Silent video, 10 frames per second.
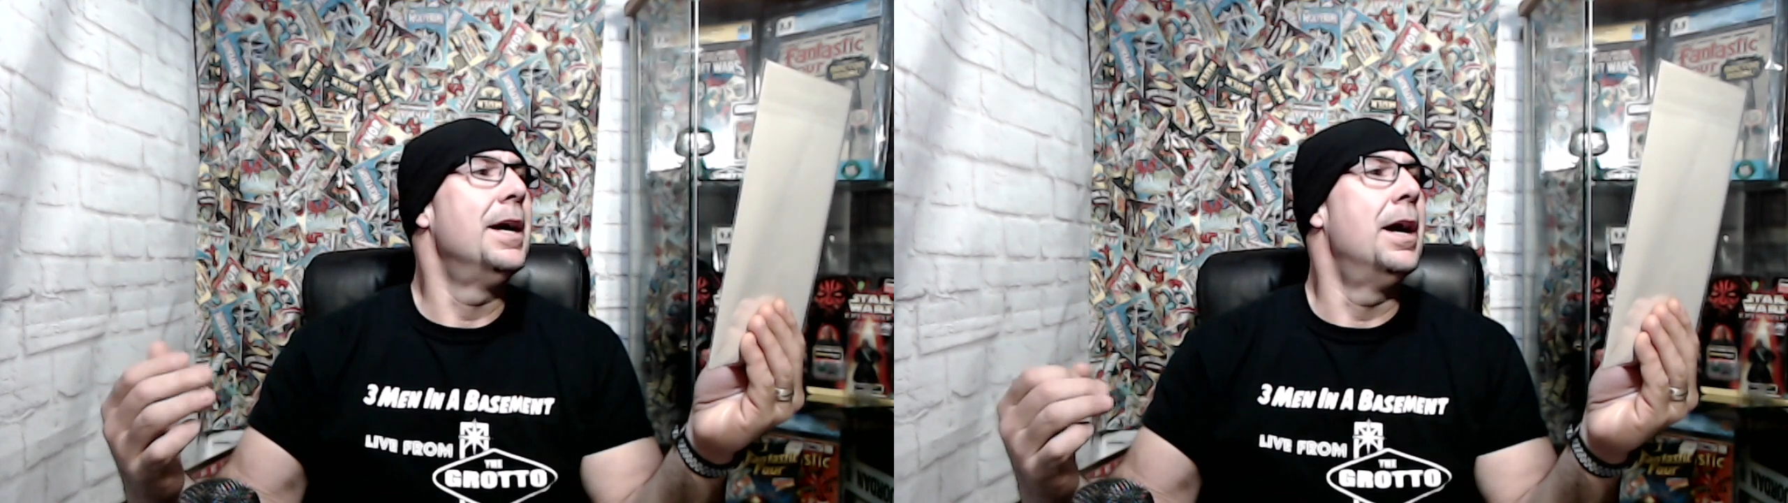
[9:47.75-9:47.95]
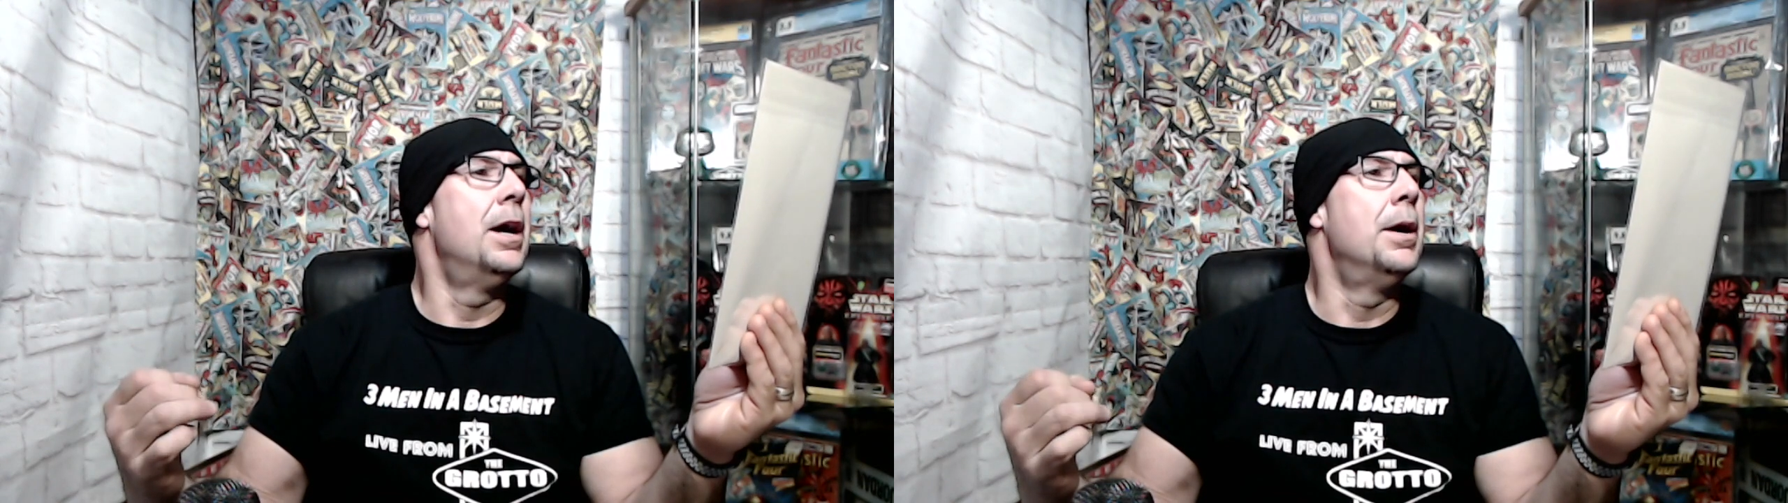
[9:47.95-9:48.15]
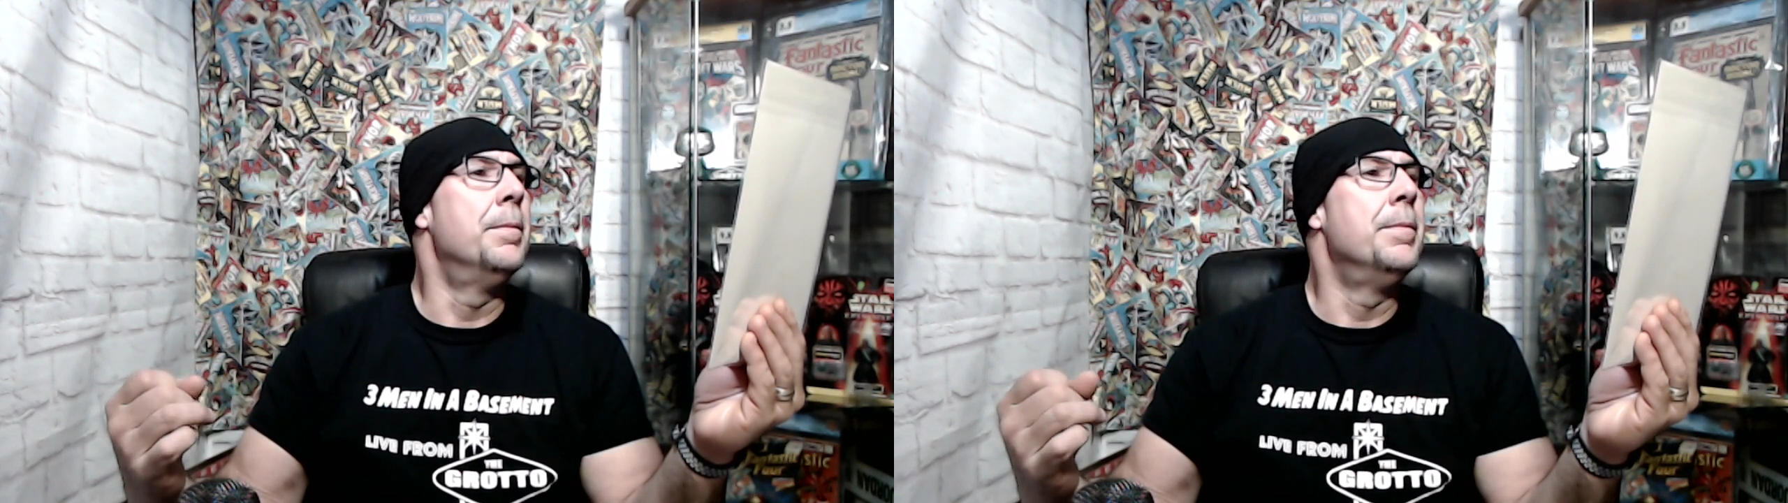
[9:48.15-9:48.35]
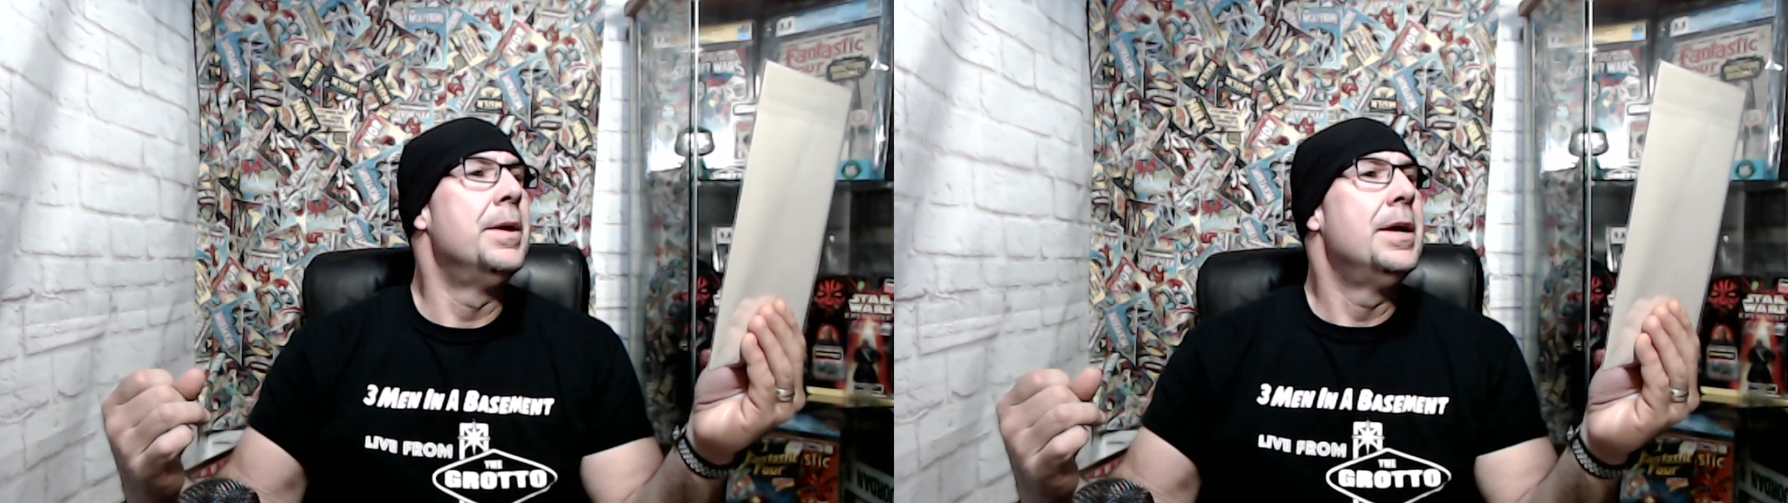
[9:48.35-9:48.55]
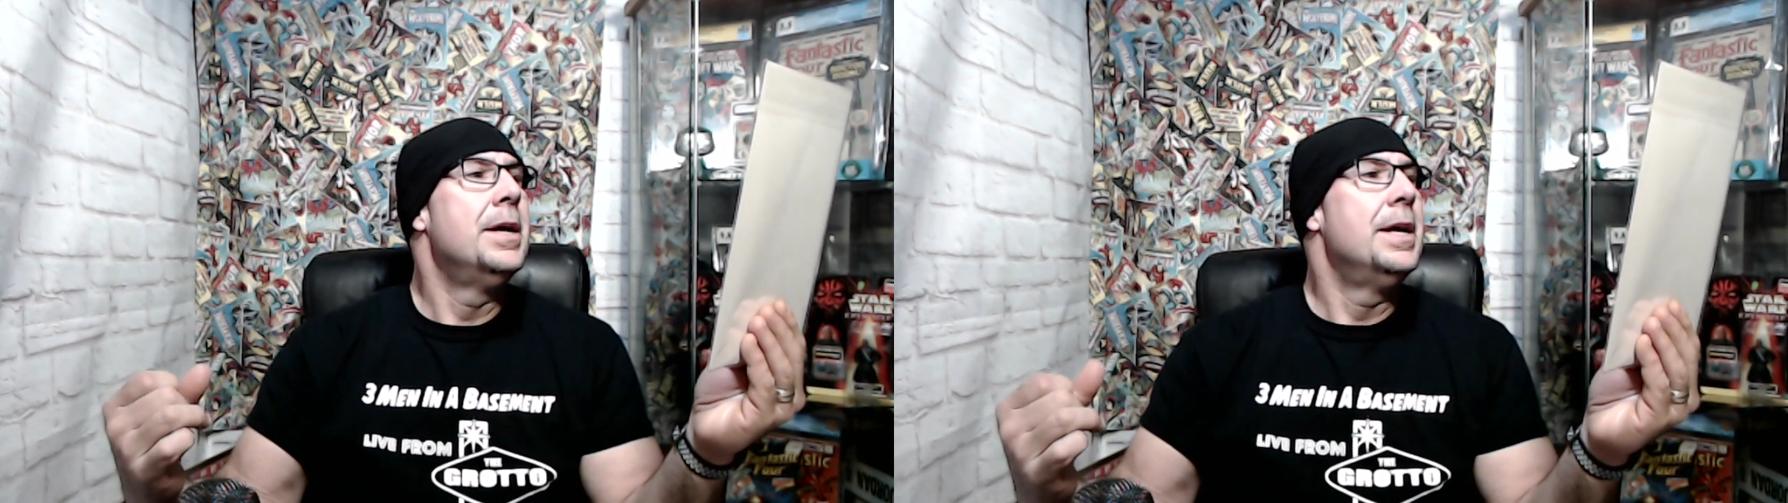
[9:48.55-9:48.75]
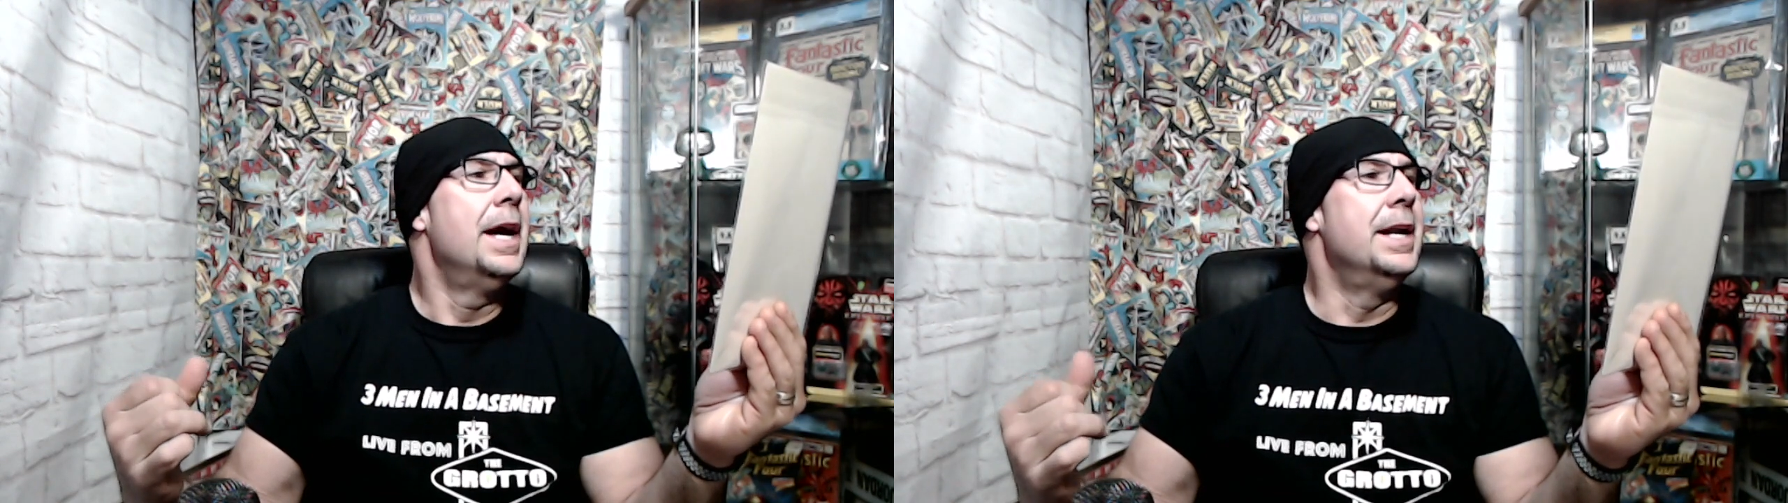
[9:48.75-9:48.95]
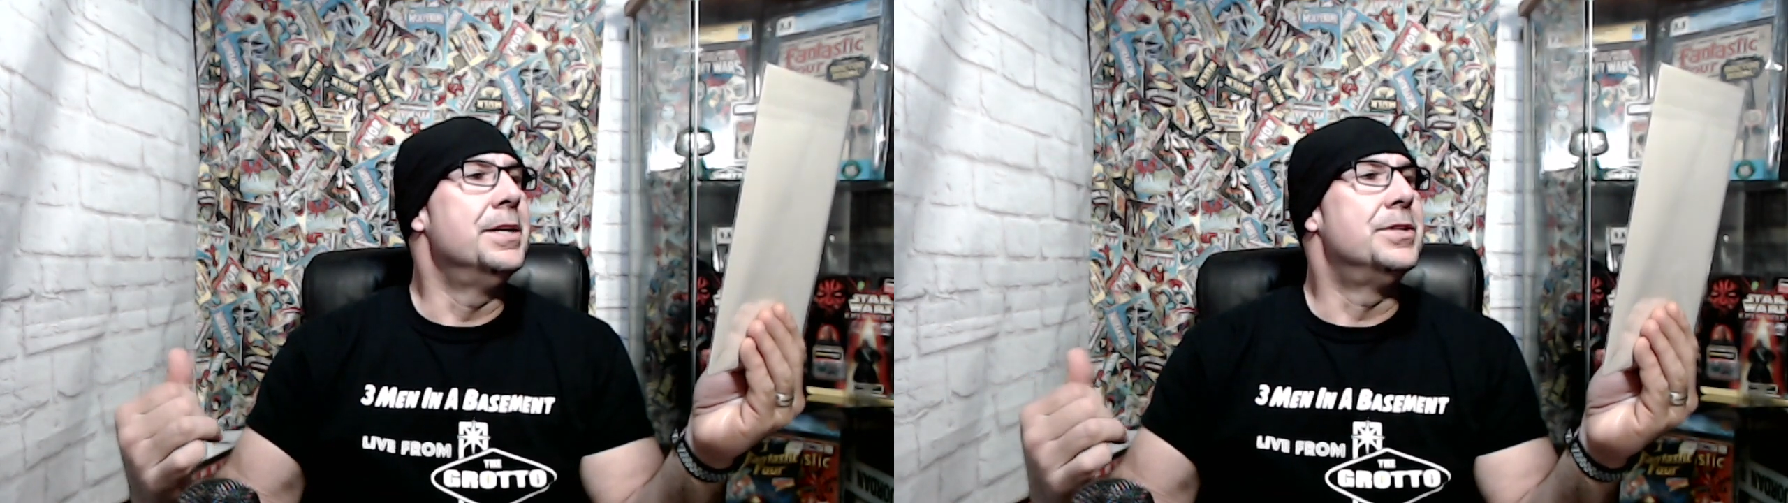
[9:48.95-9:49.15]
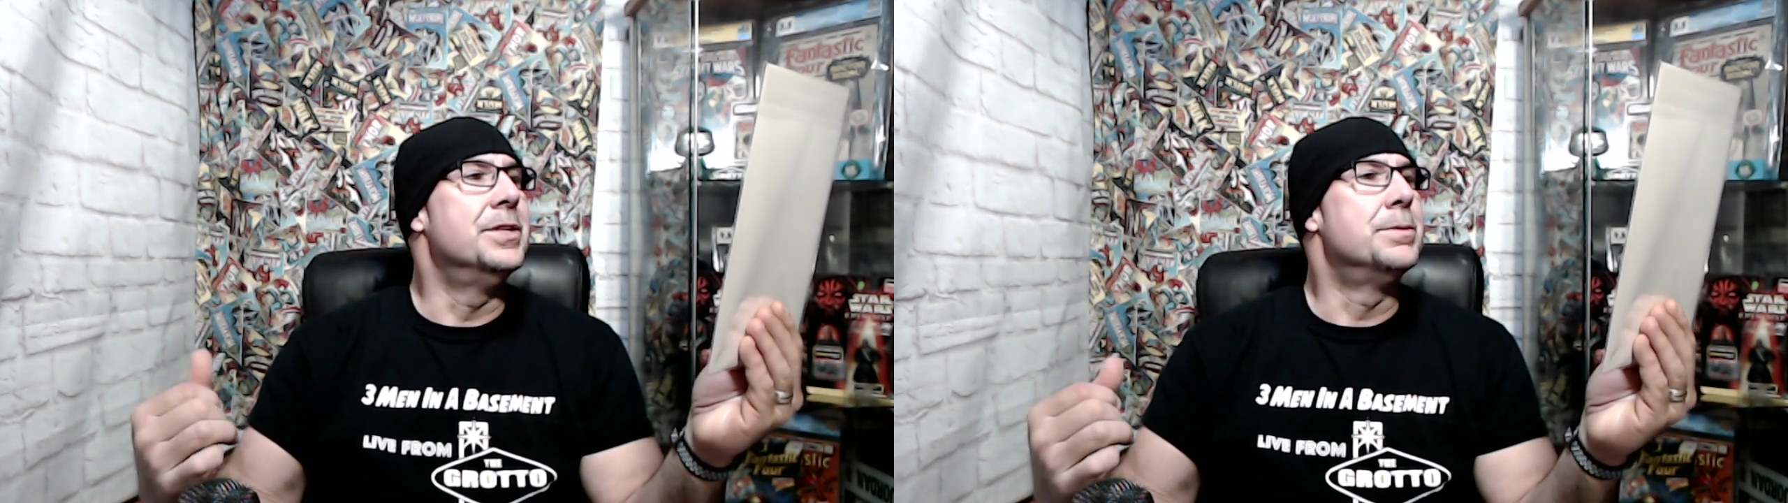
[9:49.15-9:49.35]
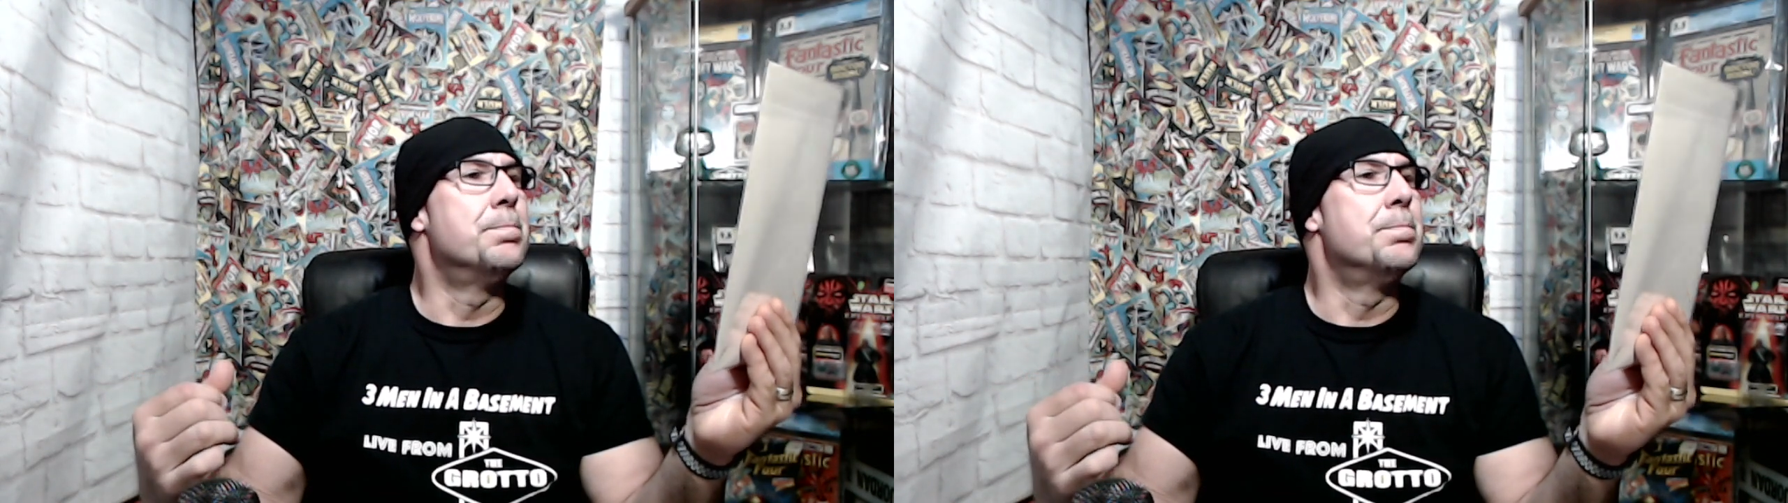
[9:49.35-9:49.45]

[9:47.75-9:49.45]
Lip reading: And this is